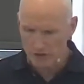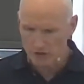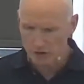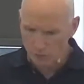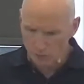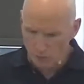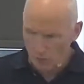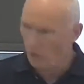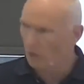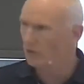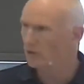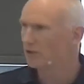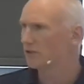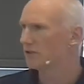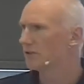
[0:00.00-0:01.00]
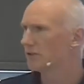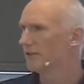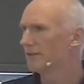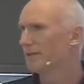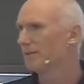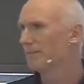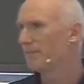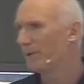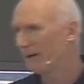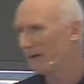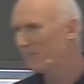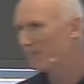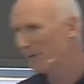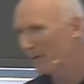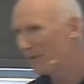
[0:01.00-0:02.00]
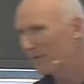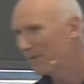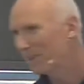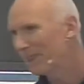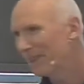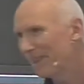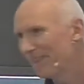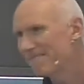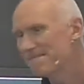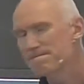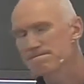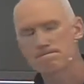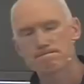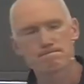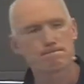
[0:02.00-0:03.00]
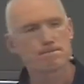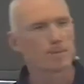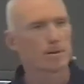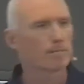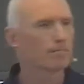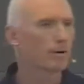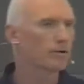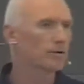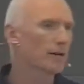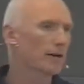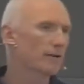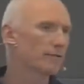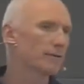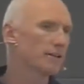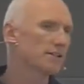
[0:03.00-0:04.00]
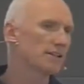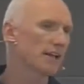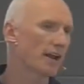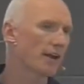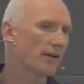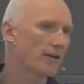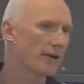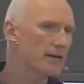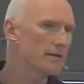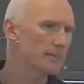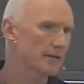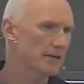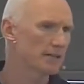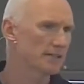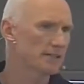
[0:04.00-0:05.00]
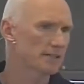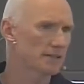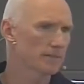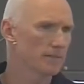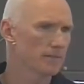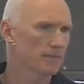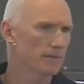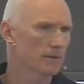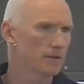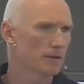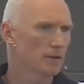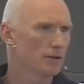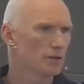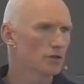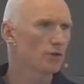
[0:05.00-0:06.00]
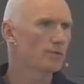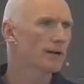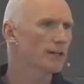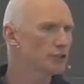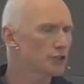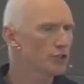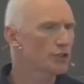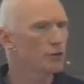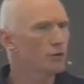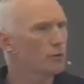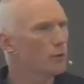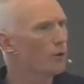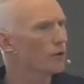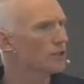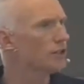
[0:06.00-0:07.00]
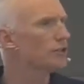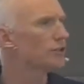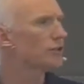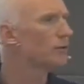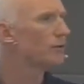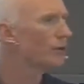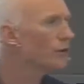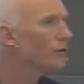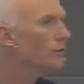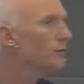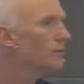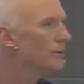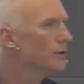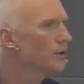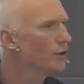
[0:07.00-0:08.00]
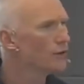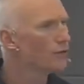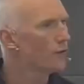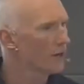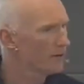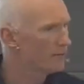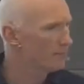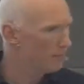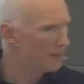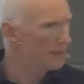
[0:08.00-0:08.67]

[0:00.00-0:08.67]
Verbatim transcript: us towards people, both our friends and our enemies. So imagine you walked into a room full of